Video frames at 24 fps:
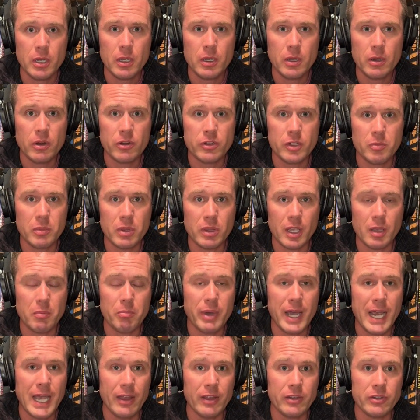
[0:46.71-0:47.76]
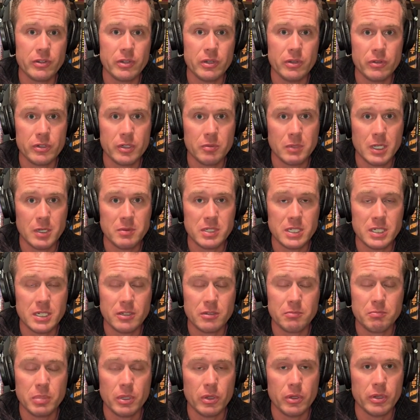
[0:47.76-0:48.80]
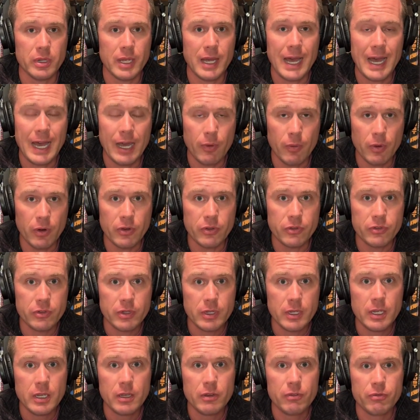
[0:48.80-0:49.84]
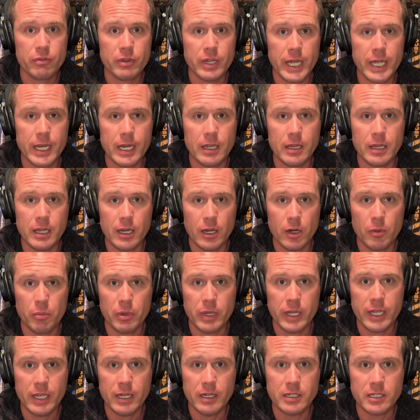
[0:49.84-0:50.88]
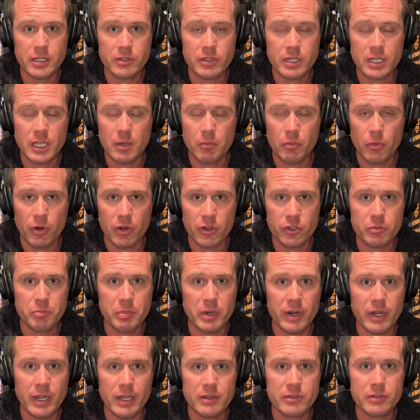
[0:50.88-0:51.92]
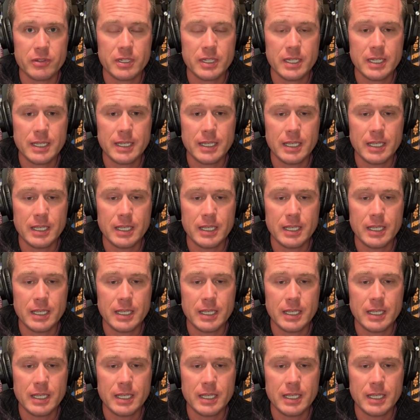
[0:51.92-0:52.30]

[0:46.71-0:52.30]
or something like pilots do. Sometimes they just build hours flying in the airplane just to get more experience,